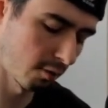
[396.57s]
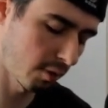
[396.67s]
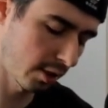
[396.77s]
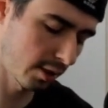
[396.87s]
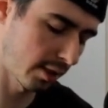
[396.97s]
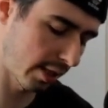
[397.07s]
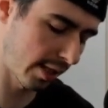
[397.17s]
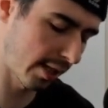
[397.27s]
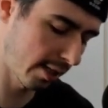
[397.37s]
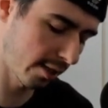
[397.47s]
What is the
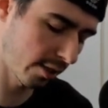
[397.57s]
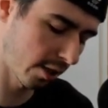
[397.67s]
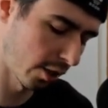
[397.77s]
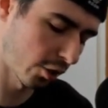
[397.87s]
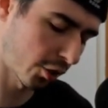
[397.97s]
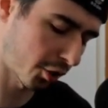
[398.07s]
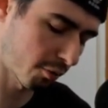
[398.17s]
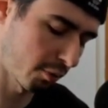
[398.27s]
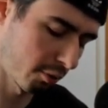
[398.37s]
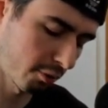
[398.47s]
hidden
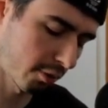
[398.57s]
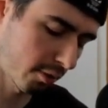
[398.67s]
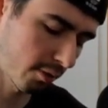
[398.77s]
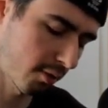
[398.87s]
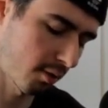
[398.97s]
truth?